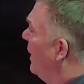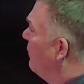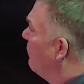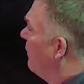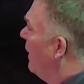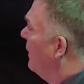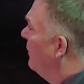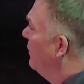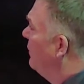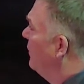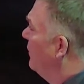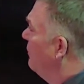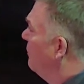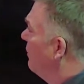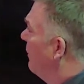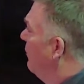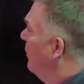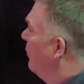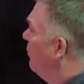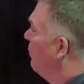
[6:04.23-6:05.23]
rested
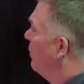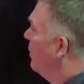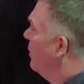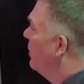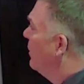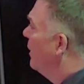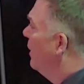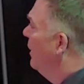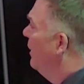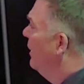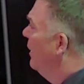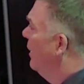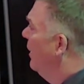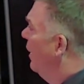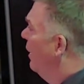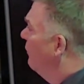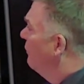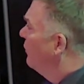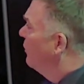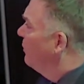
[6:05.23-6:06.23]
from the work
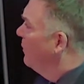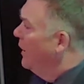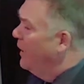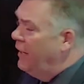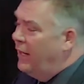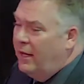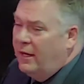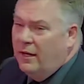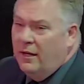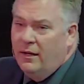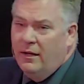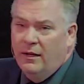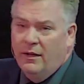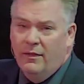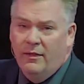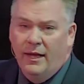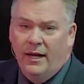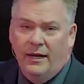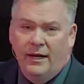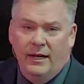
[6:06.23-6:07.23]
of creating
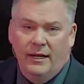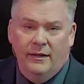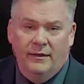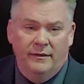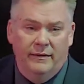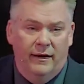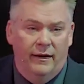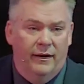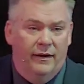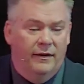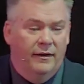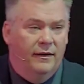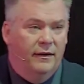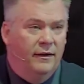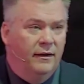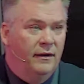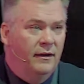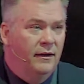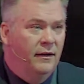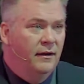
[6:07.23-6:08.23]
that he had done."
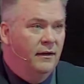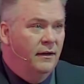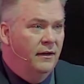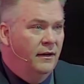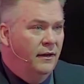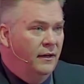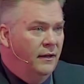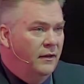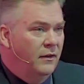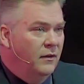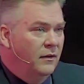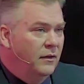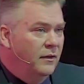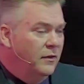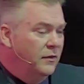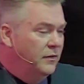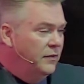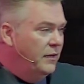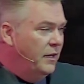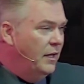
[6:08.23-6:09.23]
Look at
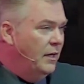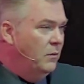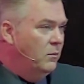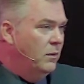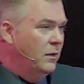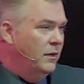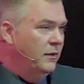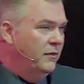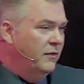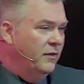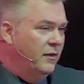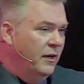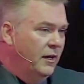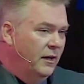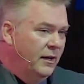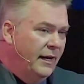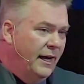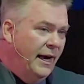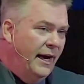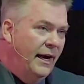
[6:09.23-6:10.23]
those key words
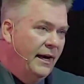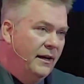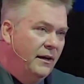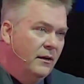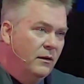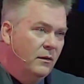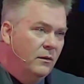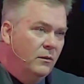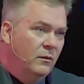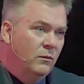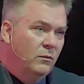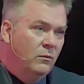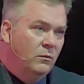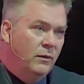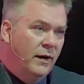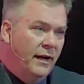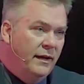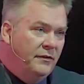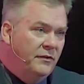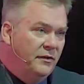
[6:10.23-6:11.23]
there. God
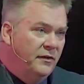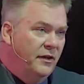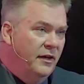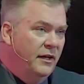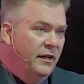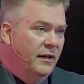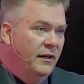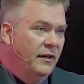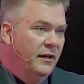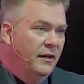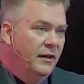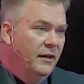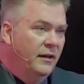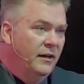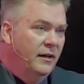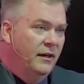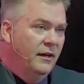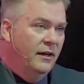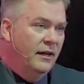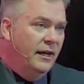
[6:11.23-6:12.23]
rested.
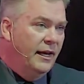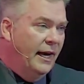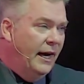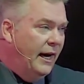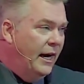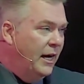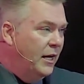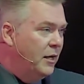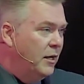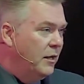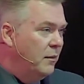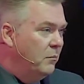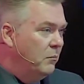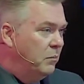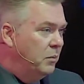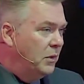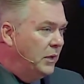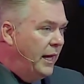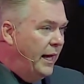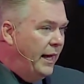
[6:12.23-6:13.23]
God
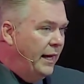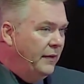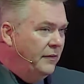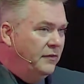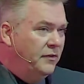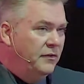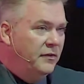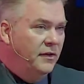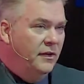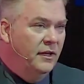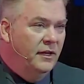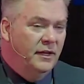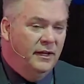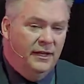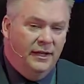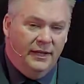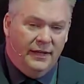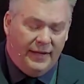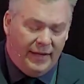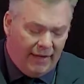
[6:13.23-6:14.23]
blessed.
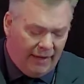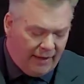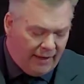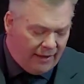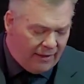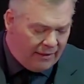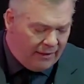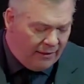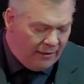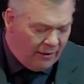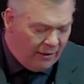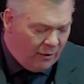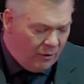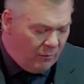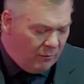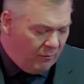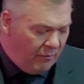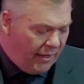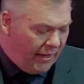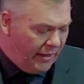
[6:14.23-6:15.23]
God
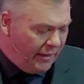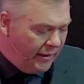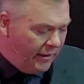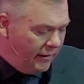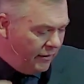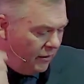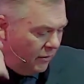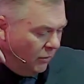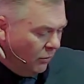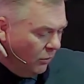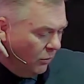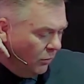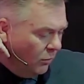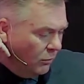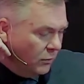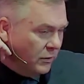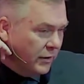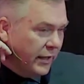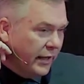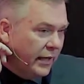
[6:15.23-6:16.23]
made it
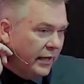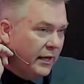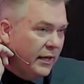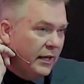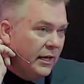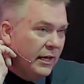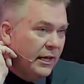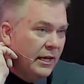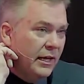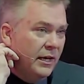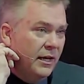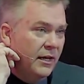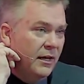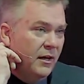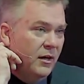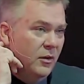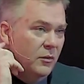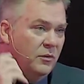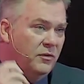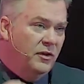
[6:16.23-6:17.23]
holy.
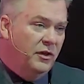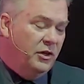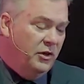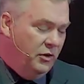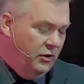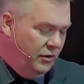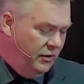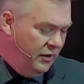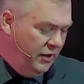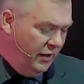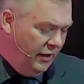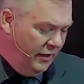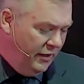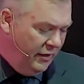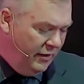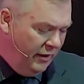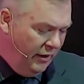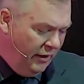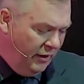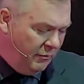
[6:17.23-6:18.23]
It was a good
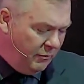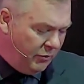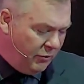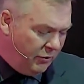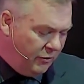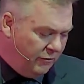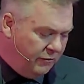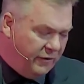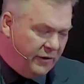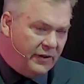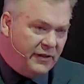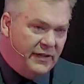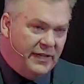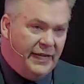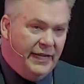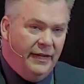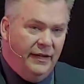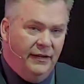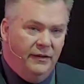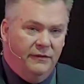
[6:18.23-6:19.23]
and perfect
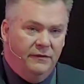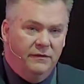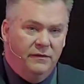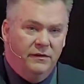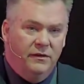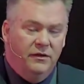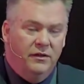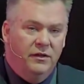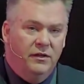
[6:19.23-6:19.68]
gift.